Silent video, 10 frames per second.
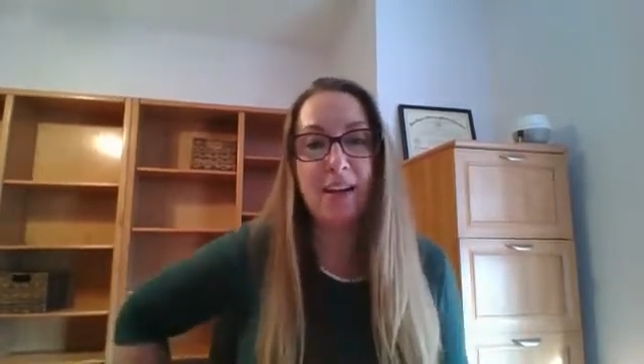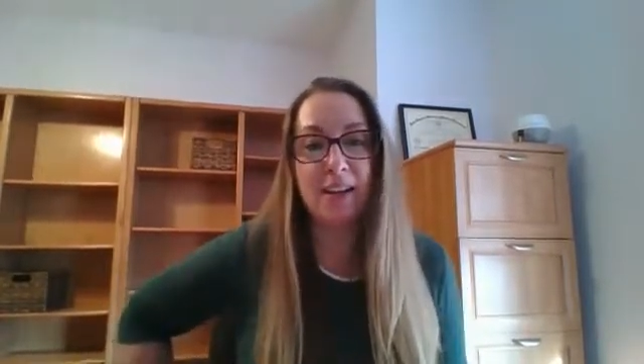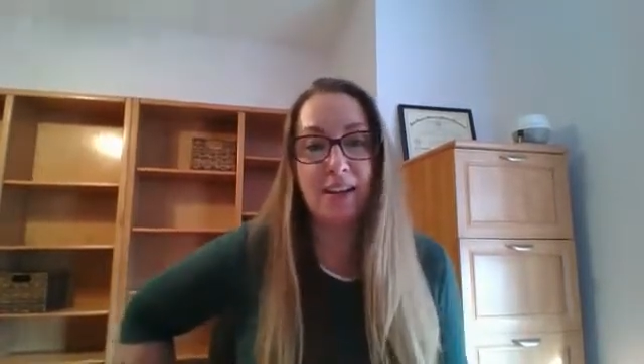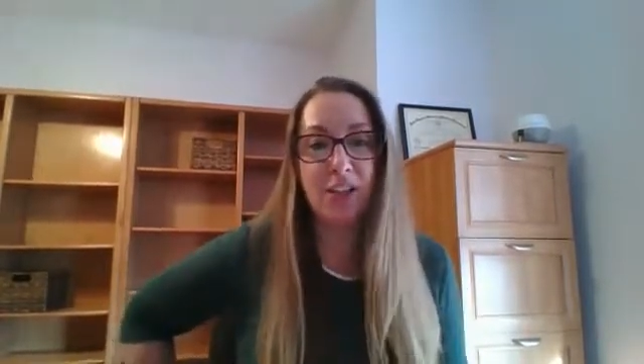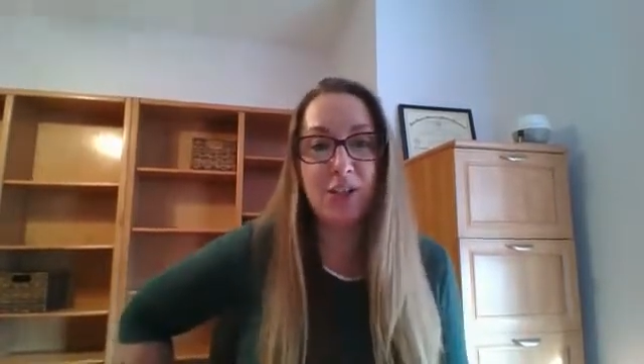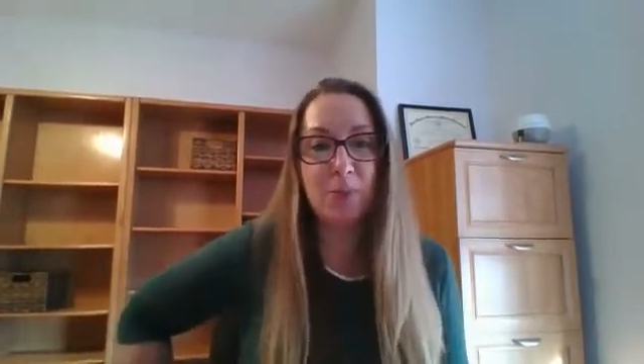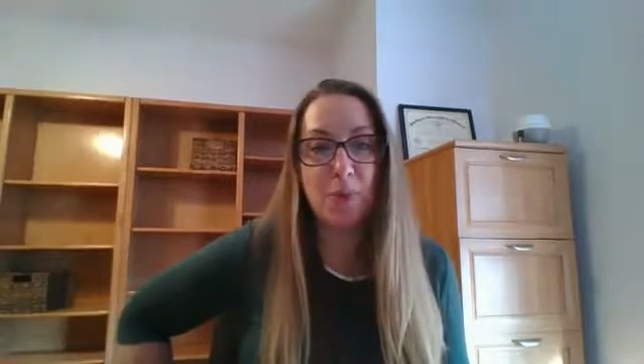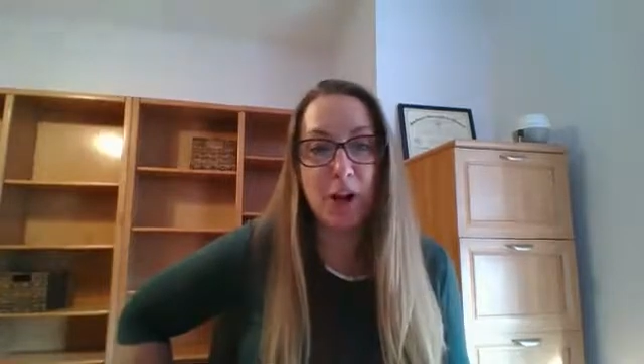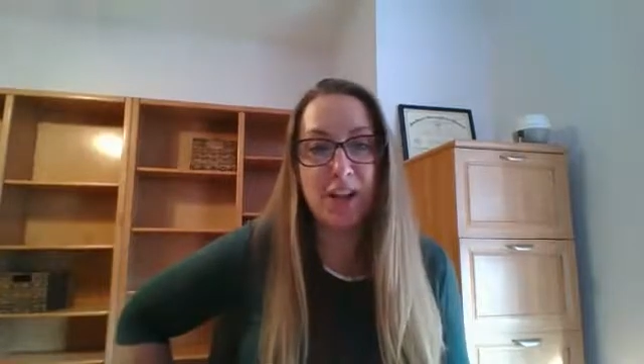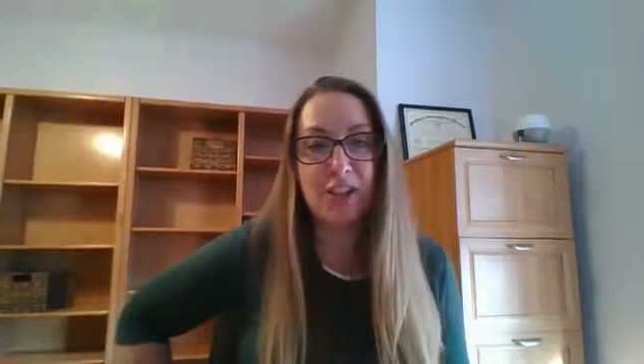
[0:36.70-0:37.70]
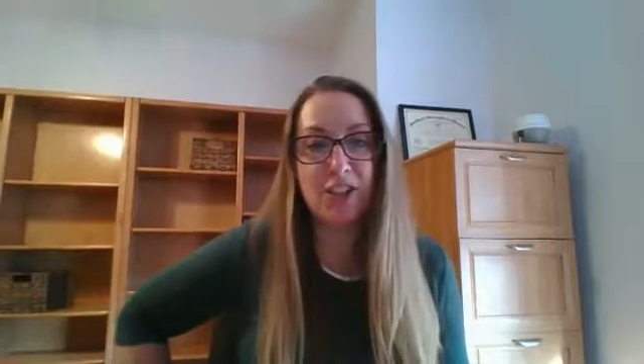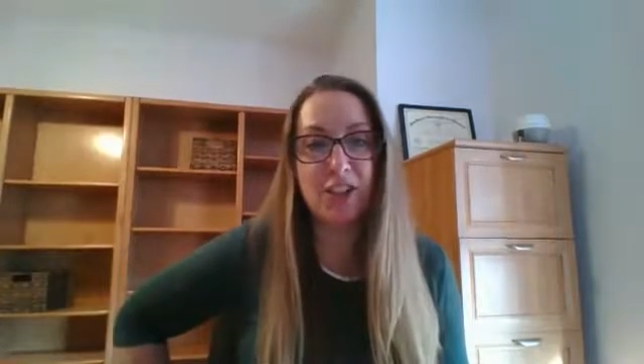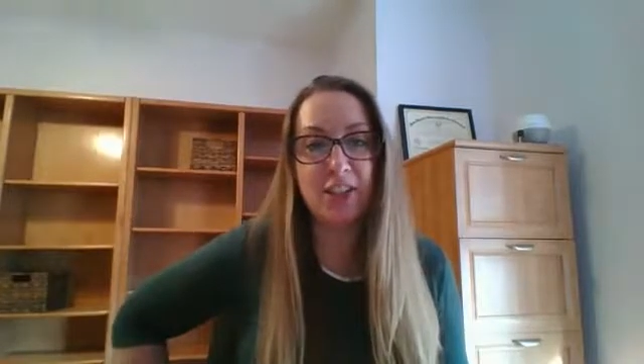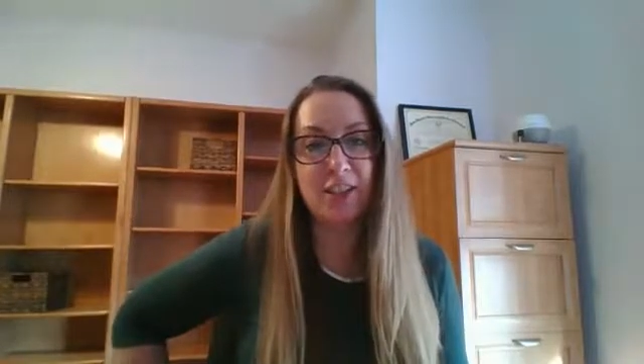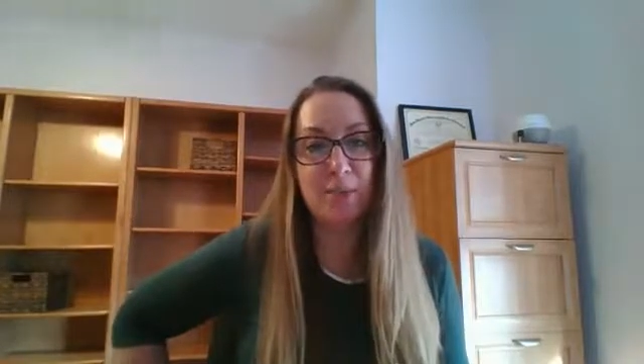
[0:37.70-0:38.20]
clear some brush
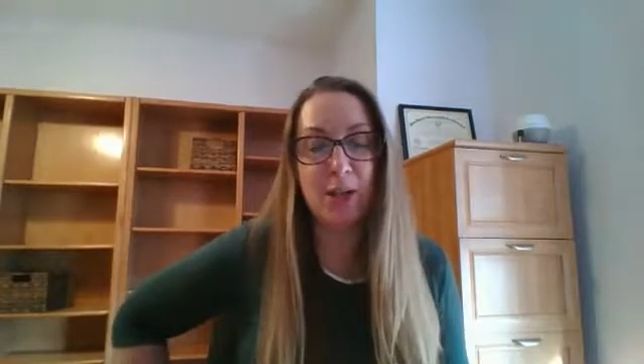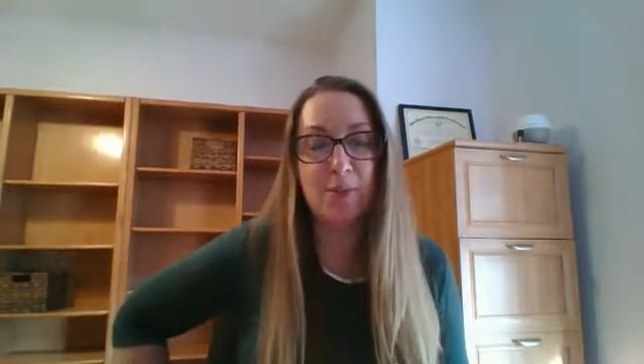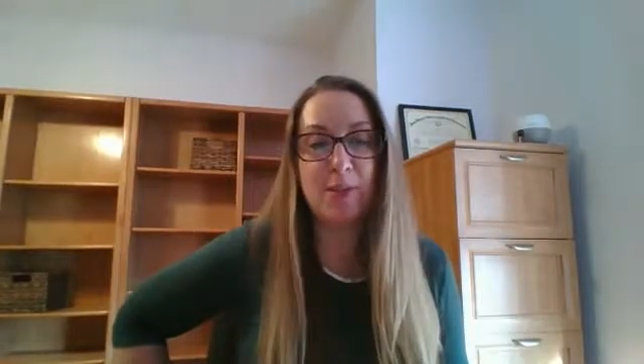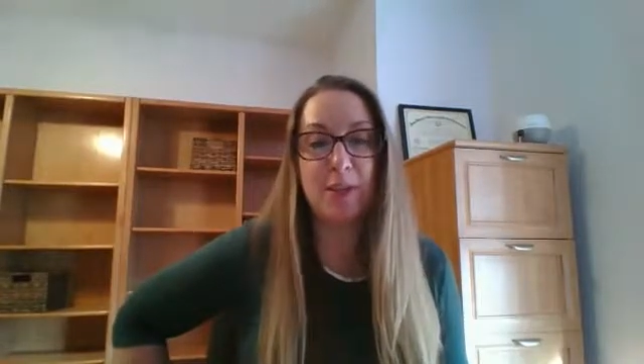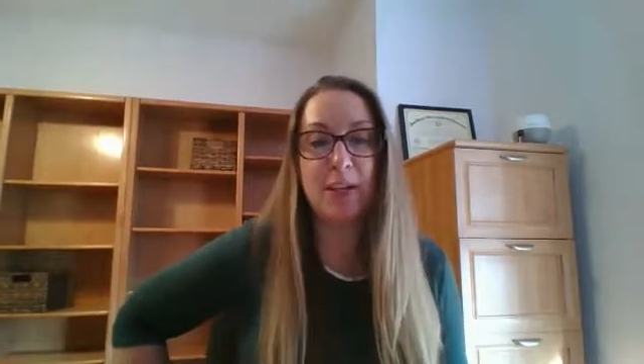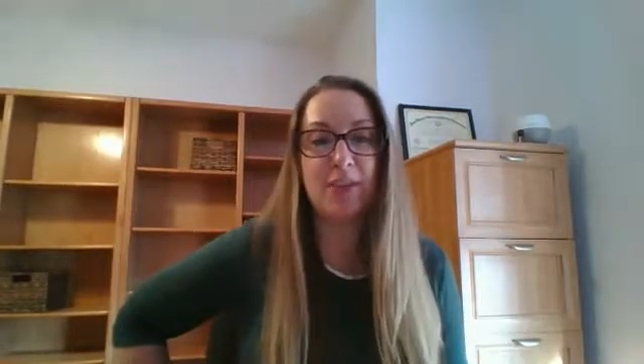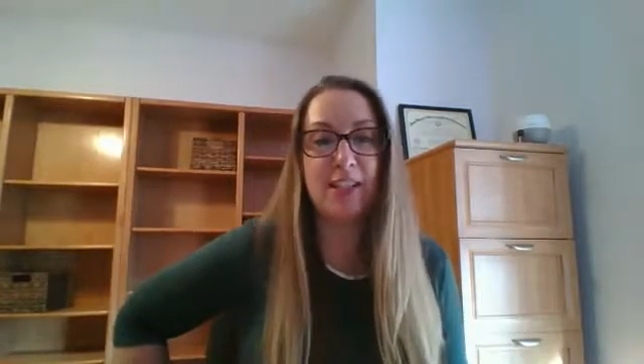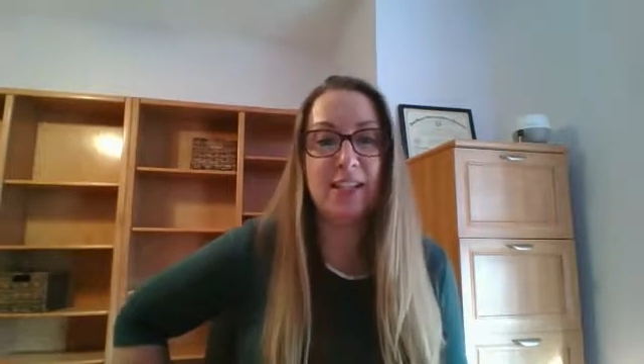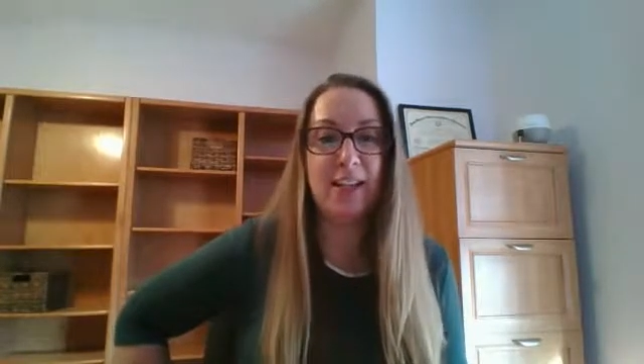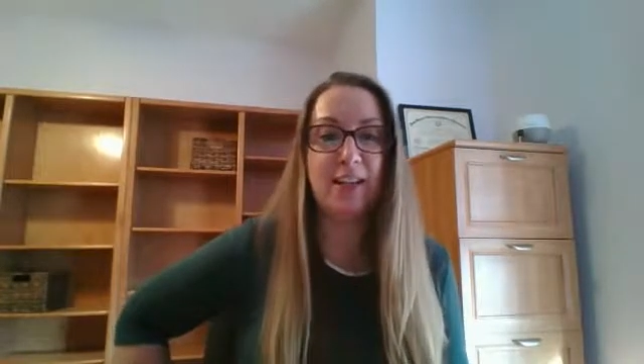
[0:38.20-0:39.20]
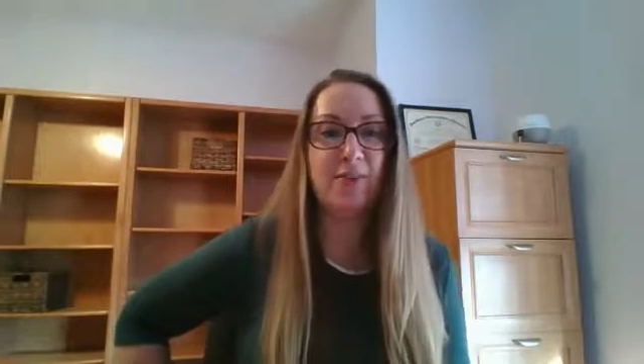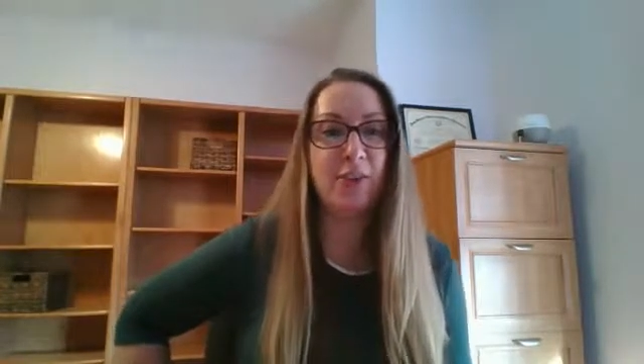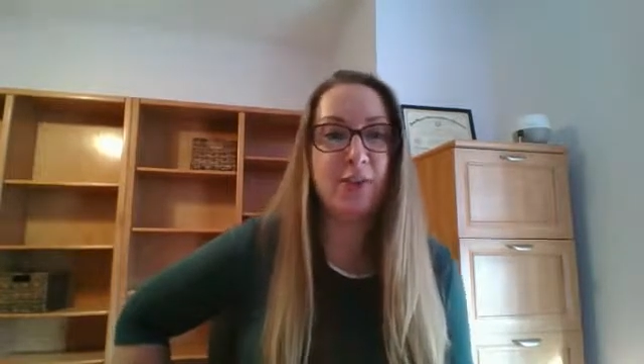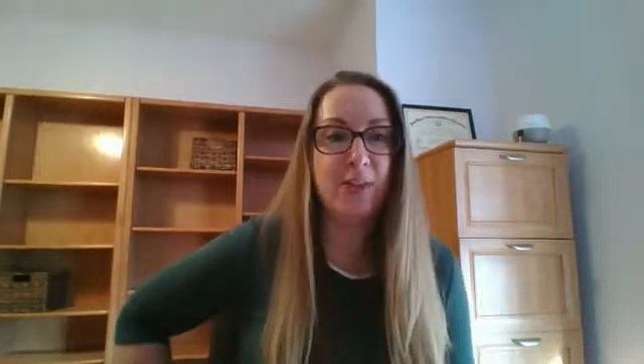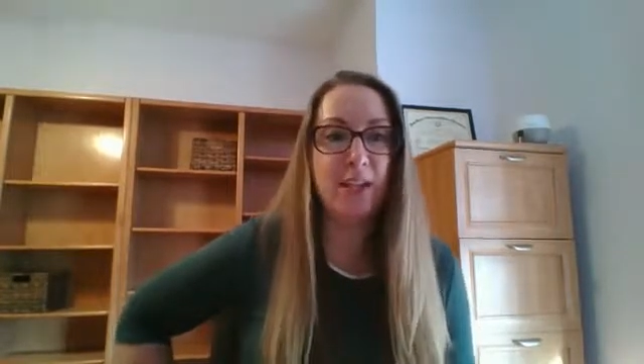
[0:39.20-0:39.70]
and put up some good fencing for
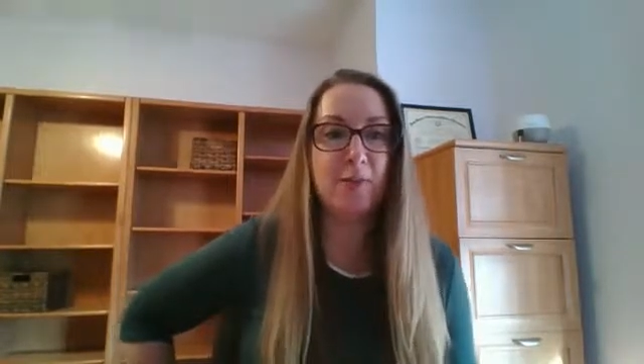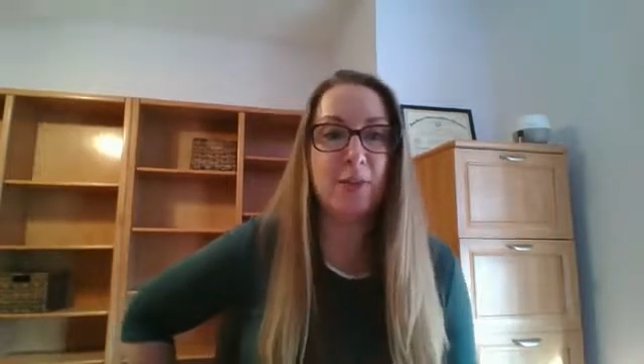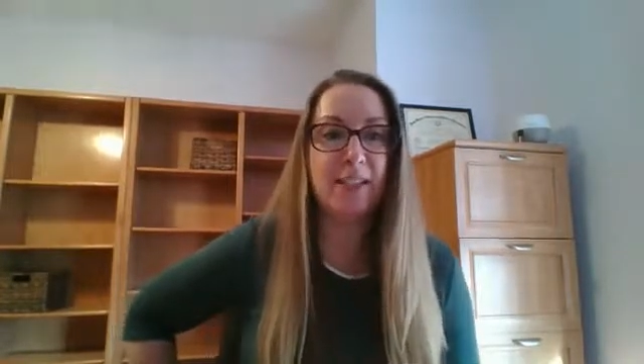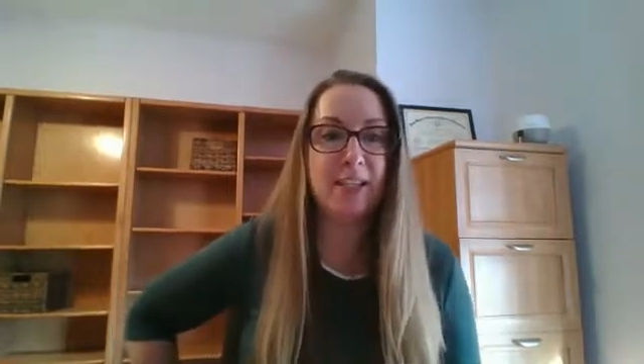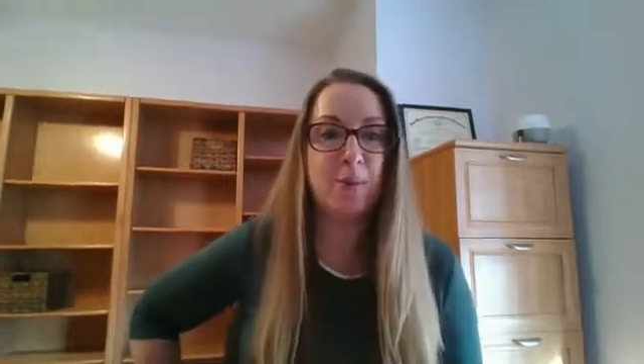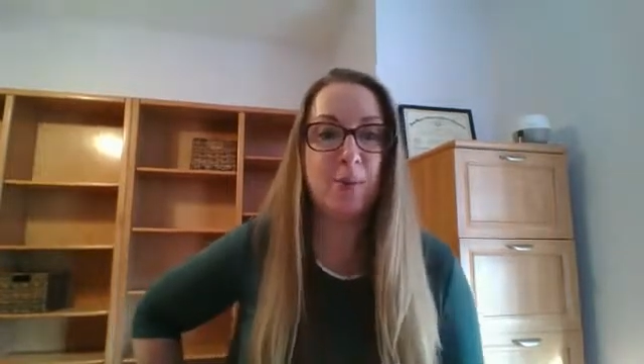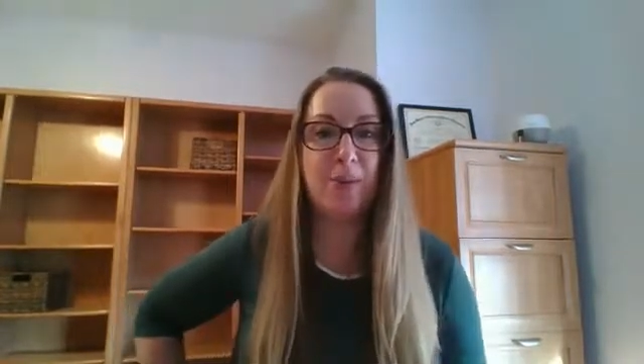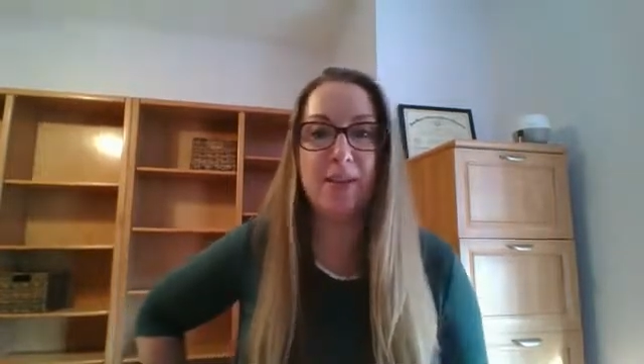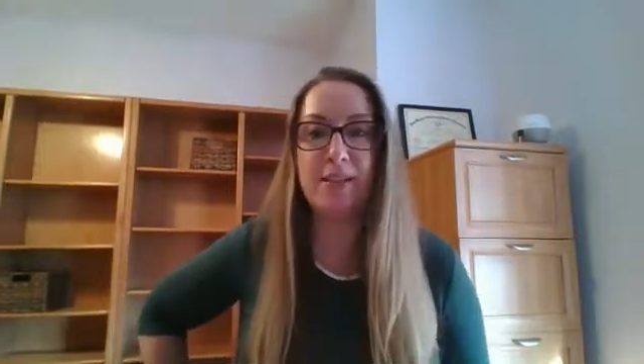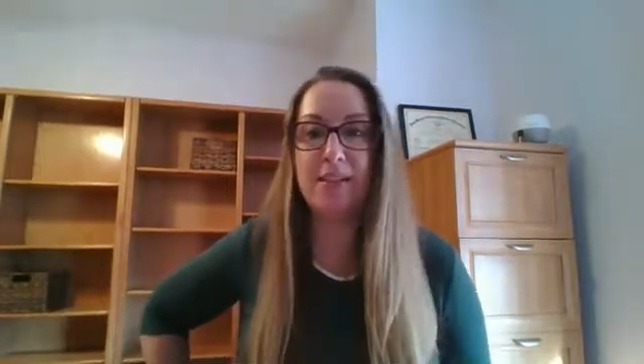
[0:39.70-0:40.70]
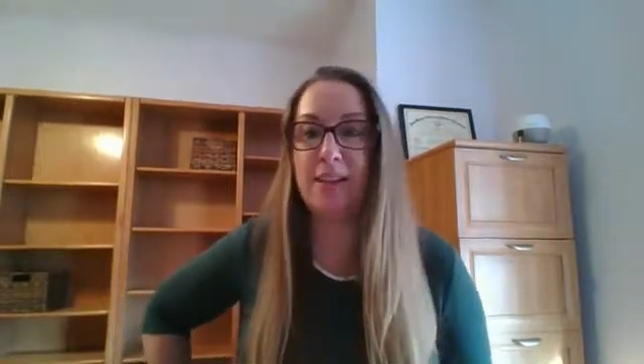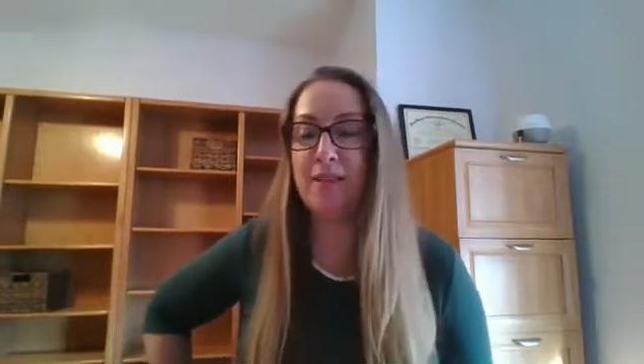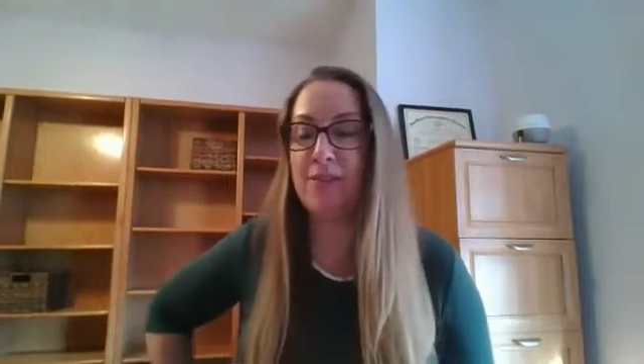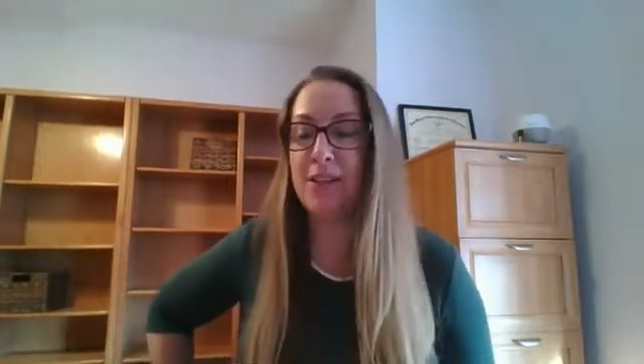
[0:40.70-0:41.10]
those animals to keep them nice and safe.